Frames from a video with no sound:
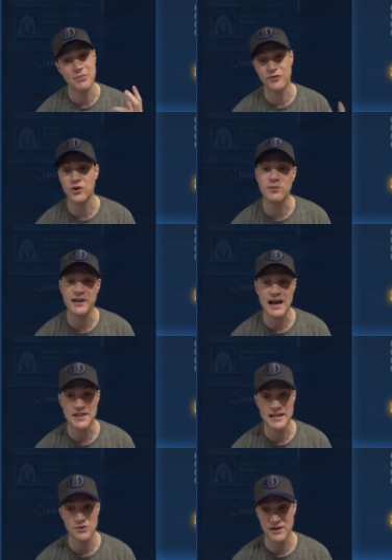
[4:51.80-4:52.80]
Preferably, I
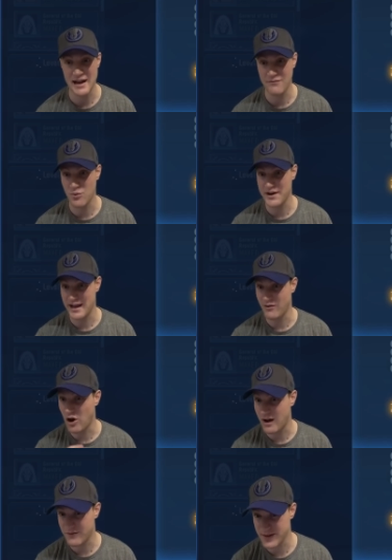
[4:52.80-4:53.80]
think you would have want to have
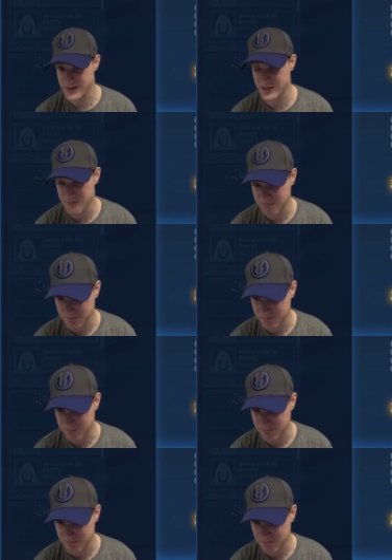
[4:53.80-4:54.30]
offense.